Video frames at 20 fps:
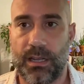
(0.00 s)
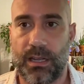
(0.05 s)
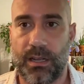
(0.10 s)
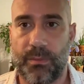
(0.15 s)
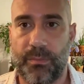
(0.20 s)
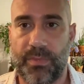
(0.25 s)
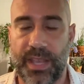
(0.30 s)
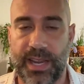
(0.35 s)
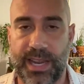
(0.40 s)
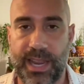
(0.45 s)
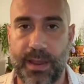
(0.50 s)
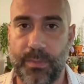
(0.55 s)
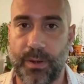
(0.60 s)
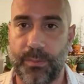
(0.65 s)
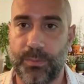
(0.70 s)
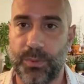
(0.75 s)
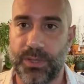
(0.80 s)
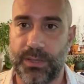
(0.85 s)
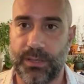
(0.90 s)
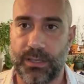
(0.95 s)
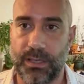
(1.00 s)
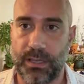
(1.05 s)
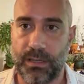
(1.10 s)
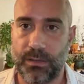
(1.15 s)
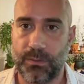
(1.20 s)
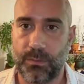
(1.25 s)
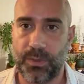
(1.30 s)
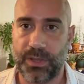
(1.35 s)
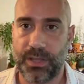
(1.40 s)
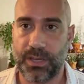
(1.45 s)
They came up with
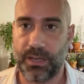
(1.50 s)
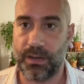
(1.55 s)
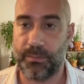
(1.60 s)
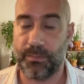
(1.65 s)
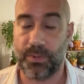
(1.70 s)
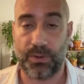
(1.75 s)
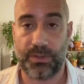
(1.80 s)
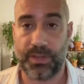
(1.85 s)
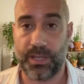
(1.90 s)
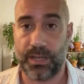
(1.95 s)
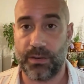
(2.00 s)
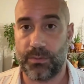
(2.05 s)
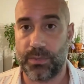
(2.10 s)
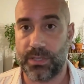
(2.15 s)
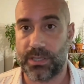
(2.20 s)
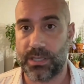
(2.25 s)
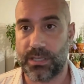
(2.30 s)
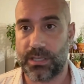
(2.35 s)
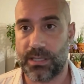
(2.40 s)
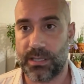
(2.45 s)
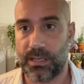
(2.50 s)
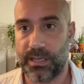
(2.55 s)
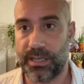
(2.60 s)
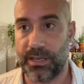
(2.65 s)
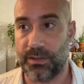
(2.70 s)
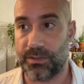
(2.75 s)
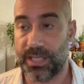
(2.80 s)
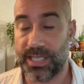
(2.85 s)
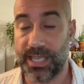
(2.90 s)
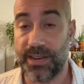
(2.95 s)
a number that was,
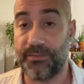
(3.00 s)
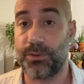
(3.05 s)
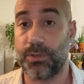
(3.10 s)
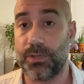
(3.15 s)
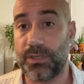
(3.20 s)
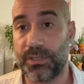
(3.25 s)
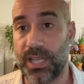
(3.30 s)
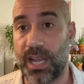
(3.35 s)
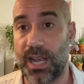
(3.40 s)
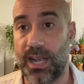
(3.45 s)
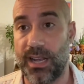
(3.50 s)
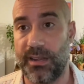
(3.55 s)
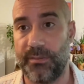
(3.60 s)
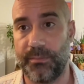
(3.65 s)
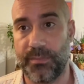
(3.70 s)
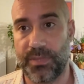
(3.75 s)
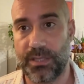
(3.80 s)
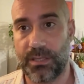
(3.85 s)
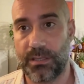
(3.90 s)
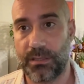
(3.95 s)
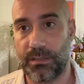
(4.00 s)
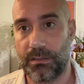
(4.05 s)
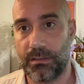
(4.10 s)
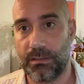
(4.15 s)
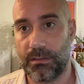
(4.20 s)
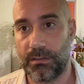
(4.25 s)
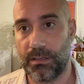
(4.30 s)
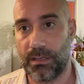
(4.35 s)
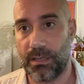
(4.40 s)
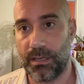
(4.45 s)
several times
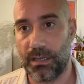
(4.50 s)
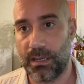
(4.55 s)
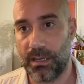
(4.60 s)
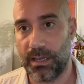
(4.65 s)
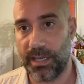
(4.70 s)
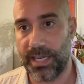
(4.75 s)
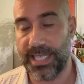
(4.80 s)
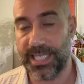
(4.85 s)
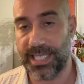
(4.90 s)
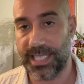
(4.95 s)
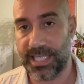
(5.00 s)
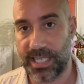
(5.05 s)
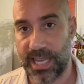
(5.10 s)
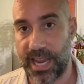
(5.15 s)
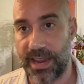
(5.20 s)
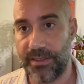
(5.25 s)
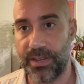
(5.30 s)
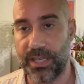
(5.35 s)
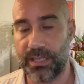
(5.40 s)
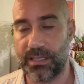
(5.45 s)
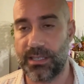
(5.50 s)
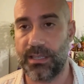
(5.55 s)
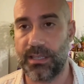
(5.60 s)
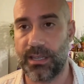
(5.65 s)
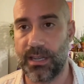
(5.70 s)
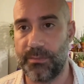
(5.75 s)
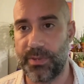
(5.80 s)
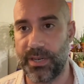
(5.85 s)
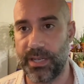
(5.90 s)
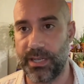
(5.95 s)
in savings to the
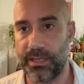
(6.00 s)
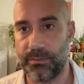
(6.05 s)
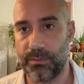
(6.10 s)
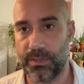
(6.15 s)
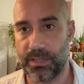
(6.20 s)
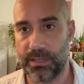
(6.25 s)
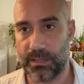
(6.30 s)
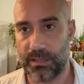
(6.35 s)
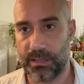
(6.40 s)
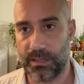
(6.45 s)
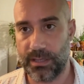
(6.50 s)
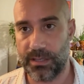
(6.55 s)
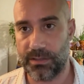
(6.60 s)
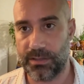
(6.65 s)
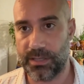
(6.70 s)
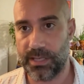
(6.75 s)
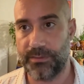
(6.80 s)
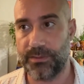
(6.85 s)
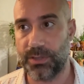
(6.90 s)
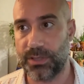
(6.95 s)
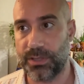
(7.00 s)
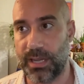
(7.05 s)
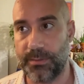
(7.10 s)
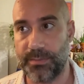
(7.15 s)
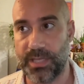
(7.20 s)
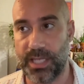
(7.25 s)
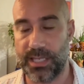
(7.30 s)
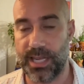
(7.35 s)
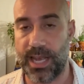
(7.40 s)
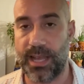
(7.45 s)
company, was, several
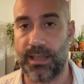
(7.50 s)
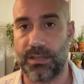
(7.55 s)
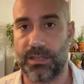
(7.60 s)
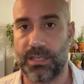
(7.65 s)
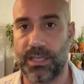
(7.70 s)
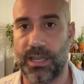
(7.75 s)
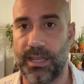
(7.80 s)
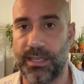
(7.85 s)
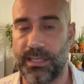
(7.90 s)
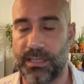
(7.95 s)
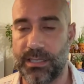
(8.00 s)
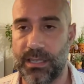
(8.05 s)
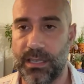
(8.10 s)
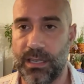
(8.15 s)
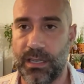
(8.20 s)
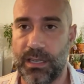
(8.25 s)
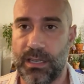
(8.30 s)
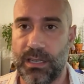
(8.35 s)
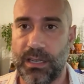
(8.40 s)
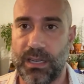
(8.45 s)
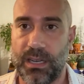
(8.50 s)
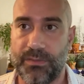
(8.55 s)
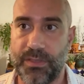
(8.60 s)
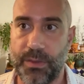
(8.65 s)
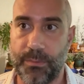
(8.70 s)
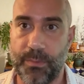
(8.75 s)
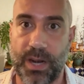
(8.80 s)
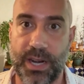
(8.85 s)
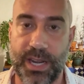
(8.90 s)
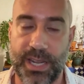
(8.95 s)
times the dollar size of the
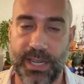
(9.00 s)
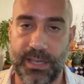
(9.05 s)
money